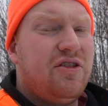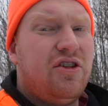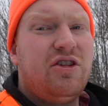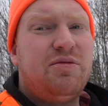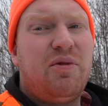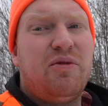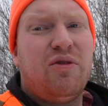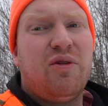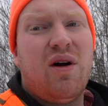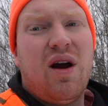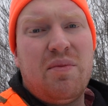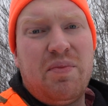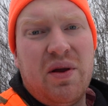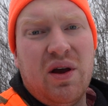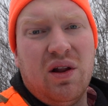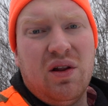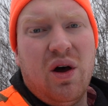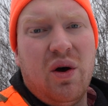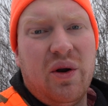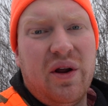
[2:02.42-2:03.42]
just before I
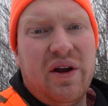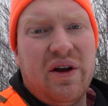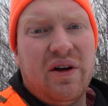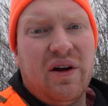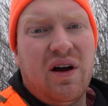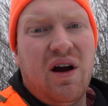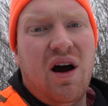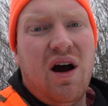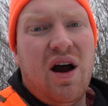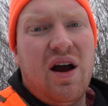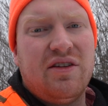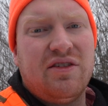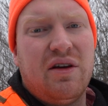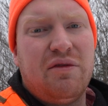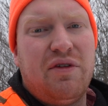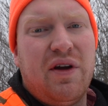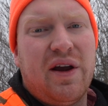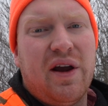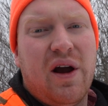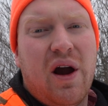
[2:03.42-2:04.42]
peel out of here, guys, I
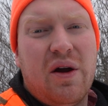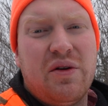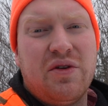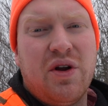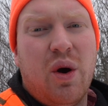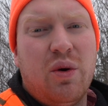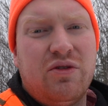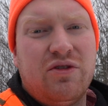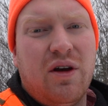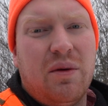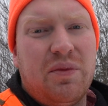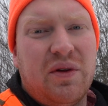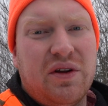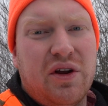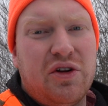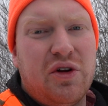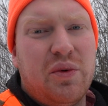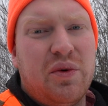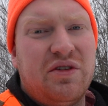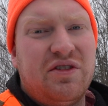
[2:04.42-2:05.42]
figure I'd note something to
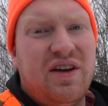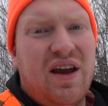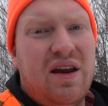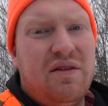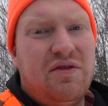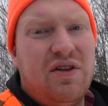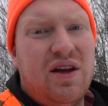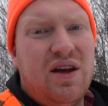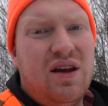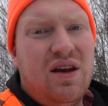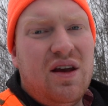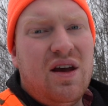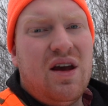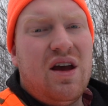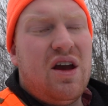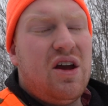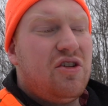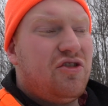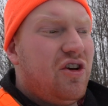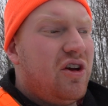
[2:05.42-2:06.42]
do with safety.
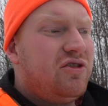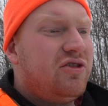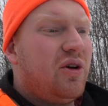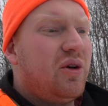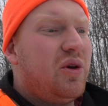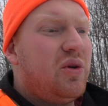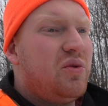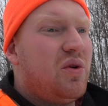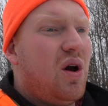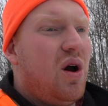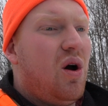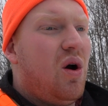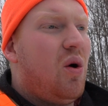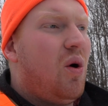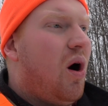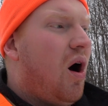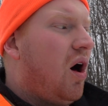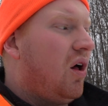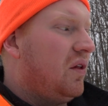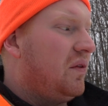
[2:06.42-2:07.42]
Just so you know,
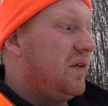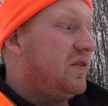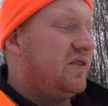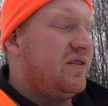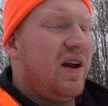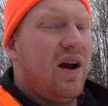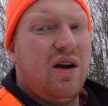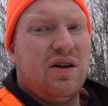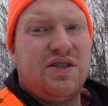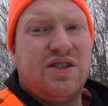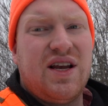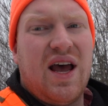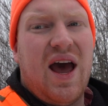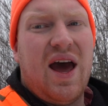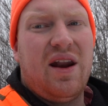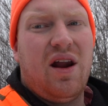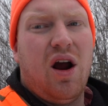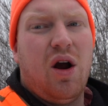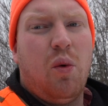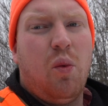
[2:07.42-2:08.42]
all of the snares
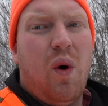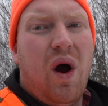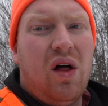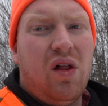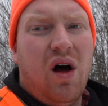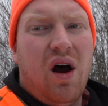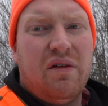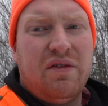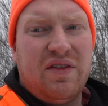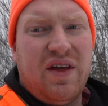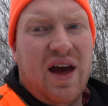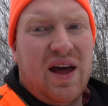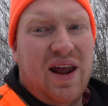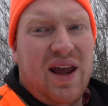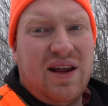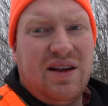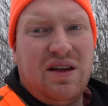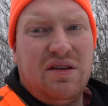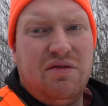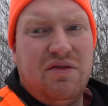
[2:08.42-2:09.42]
set are well off of that
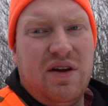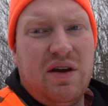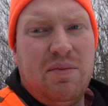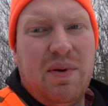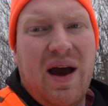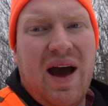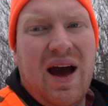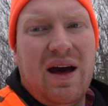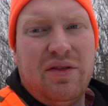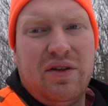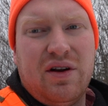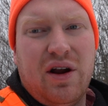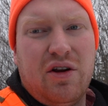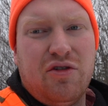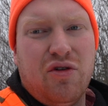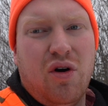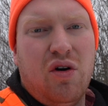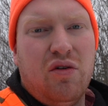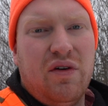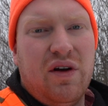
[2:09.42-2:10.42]
ATV path that I
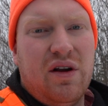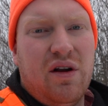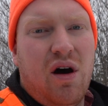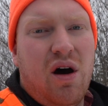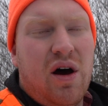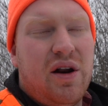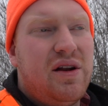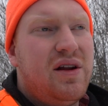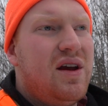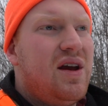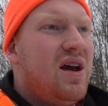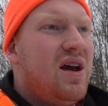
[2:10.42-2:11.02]
drove in on.